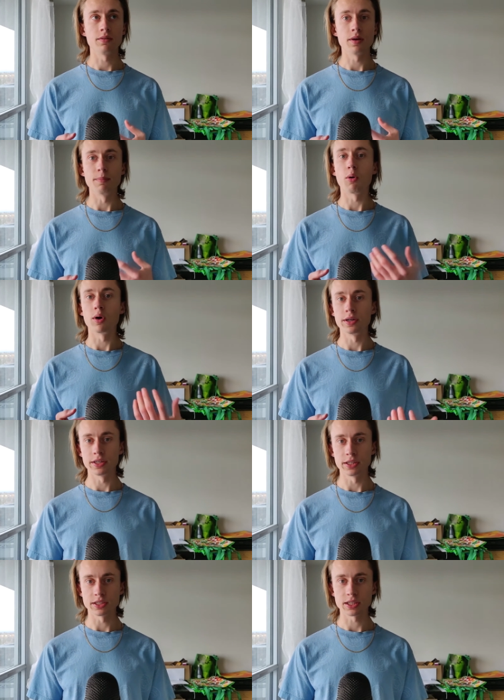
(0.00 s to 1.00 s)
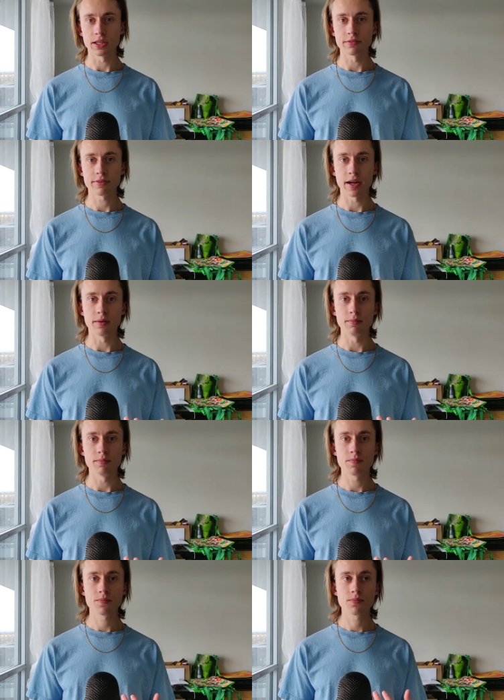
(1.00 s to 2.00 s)
important in his life. And
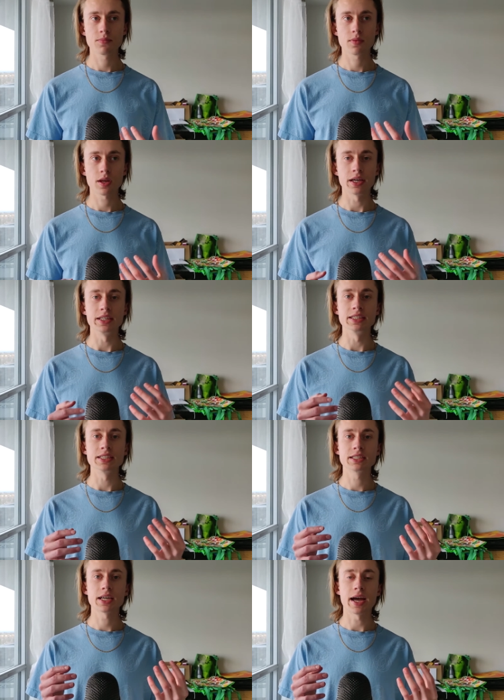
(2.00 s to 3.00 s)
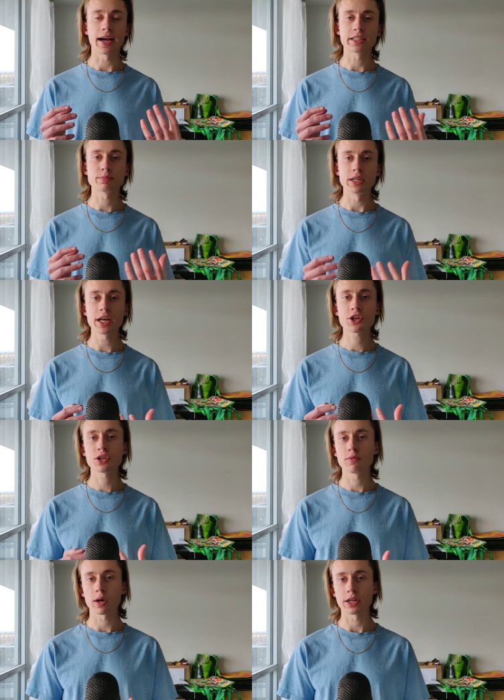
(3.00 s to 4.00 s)
his explanation
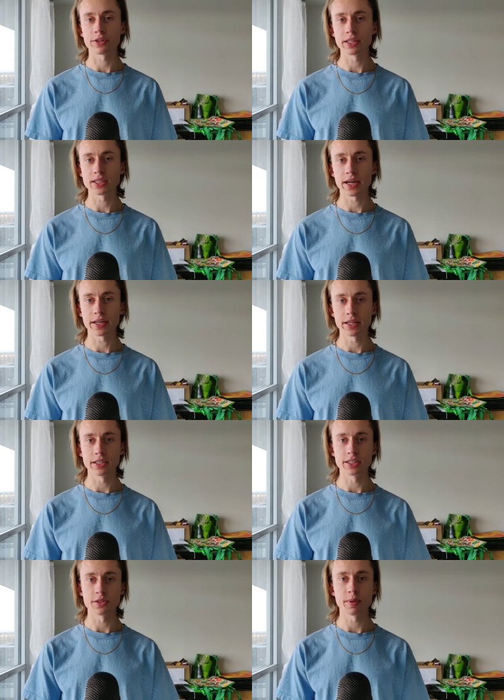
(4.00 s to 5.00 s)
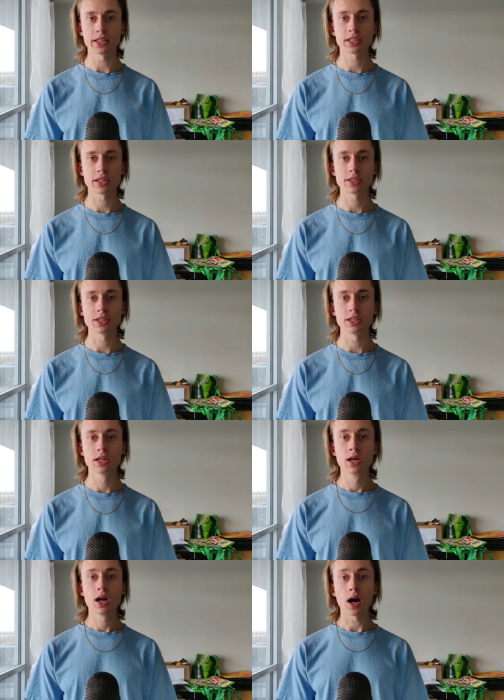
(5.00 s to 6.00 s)
of what a green light is basically
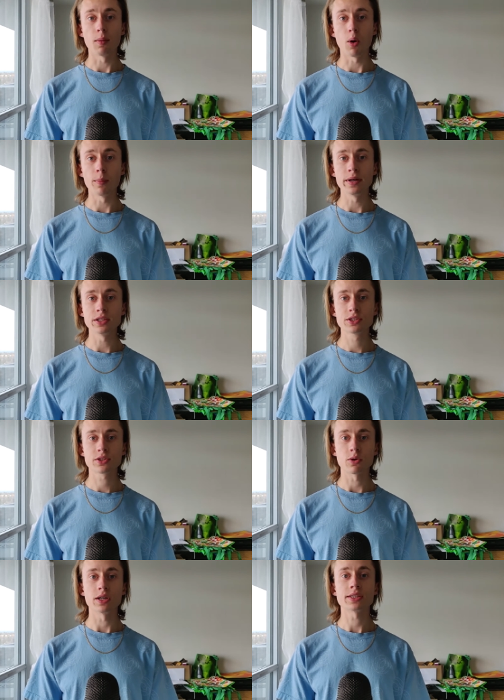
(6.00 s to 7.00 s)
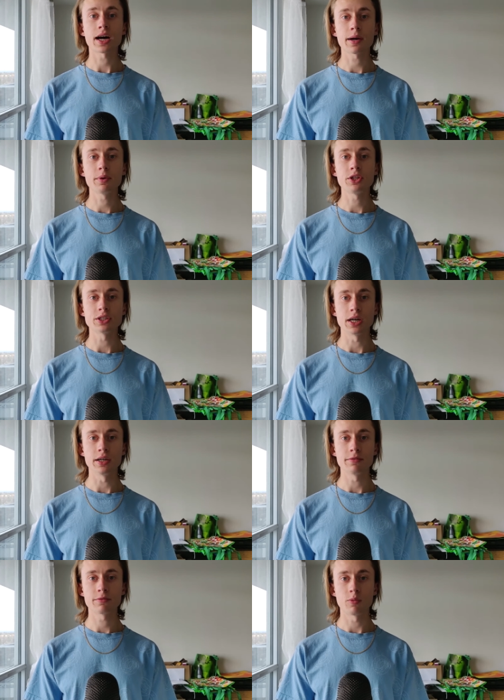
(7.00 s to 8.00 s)
a moment or a time in your
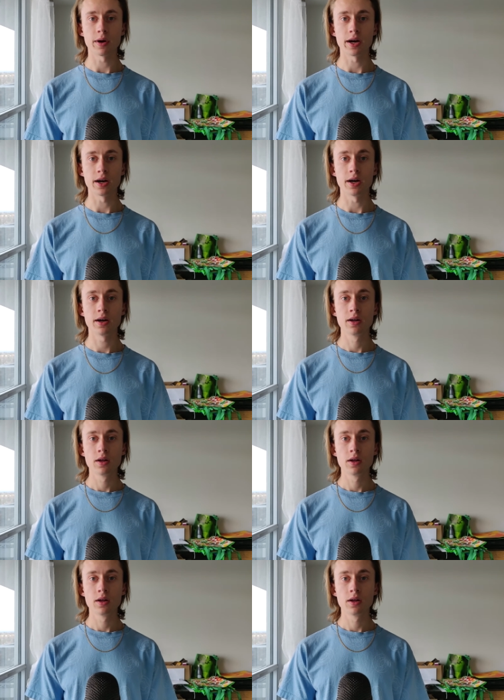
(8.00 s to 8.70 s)
life where